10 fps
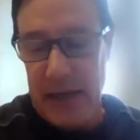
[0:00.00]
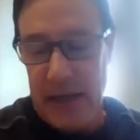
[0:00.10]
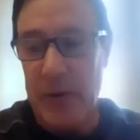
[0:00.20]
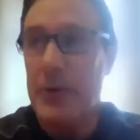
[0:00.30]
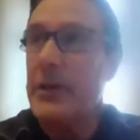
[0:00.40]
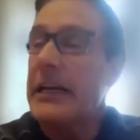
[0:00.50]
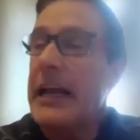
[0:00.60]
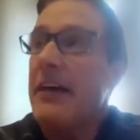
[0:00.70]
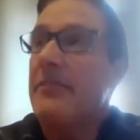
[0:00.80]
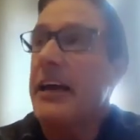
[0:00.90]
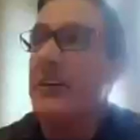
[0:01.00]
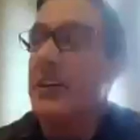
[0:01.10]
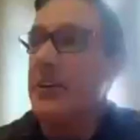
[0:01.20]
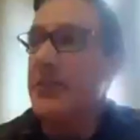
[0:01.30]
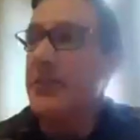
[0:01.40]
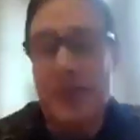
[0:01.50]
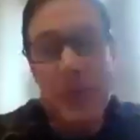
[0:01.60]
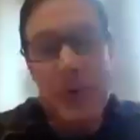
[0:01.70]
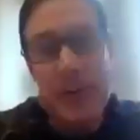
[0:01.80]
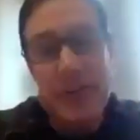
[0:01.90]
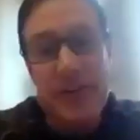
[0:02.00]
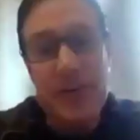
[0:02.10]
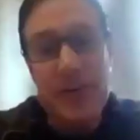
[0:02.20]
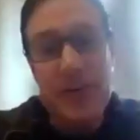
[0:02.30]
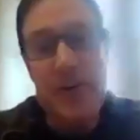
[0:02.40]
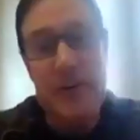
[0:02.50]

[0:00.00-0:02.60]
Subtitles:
we really didn't have that, since COVID,